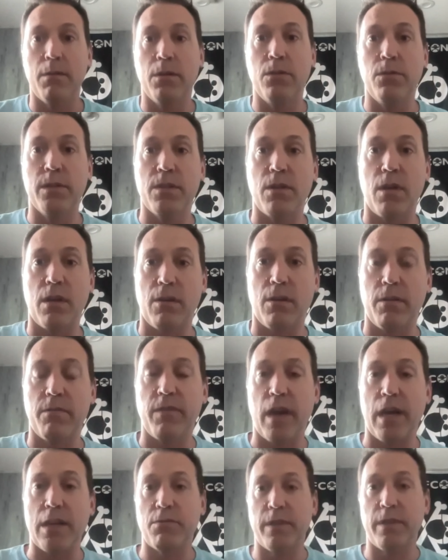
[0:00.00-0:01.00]
who is on our
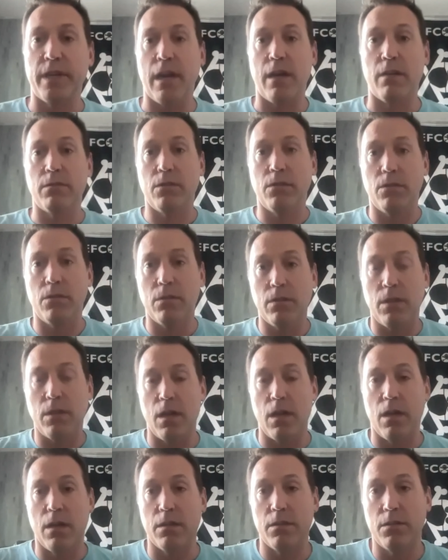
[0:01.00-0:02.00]
advisory council.
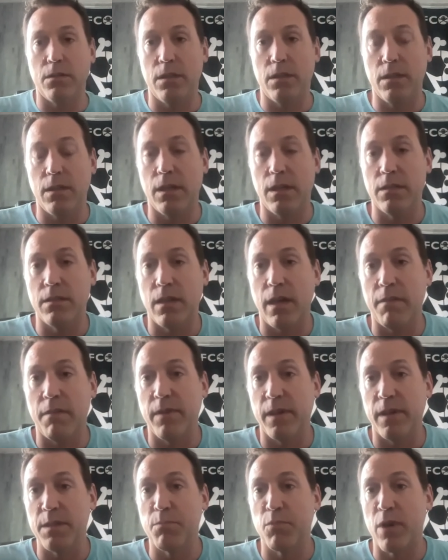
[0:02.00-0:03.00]
She is a
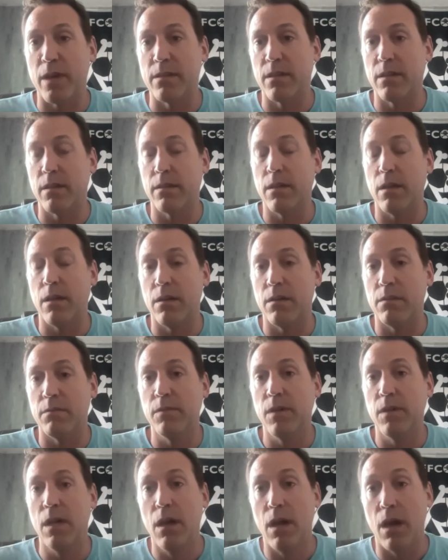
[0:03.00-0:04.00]
vice president
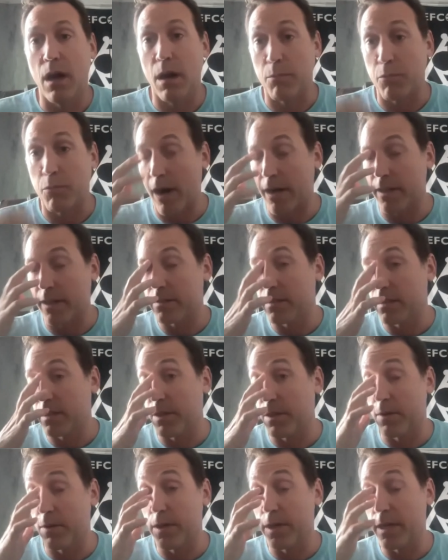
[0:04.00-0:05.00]
of product
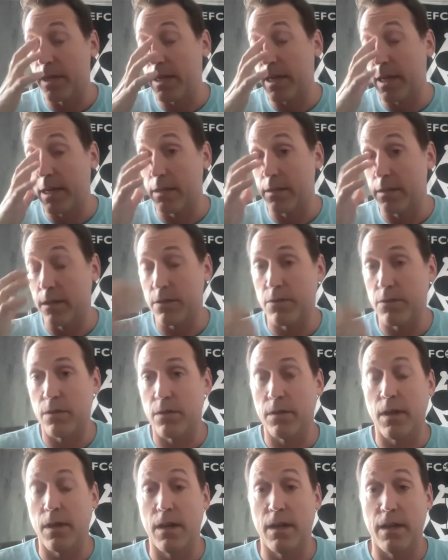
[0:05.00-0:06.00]
security in an
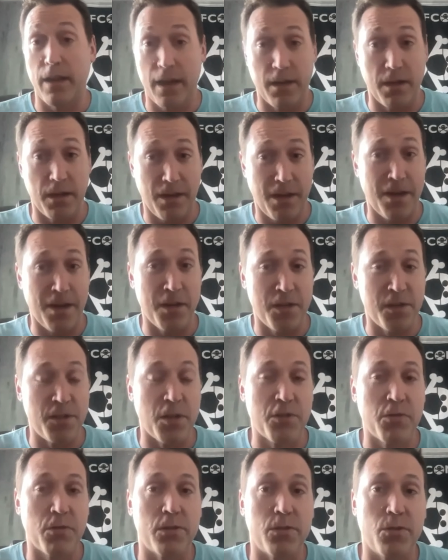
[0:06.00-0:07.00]

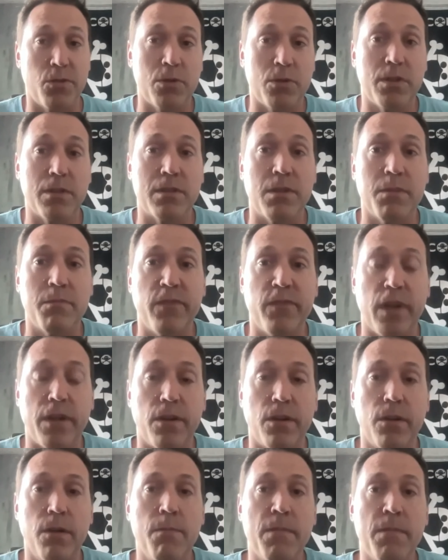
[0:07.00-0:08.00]
industrial control system
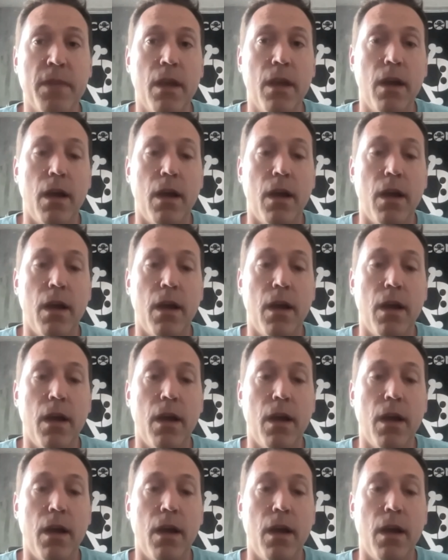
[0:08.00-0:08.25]
vendor.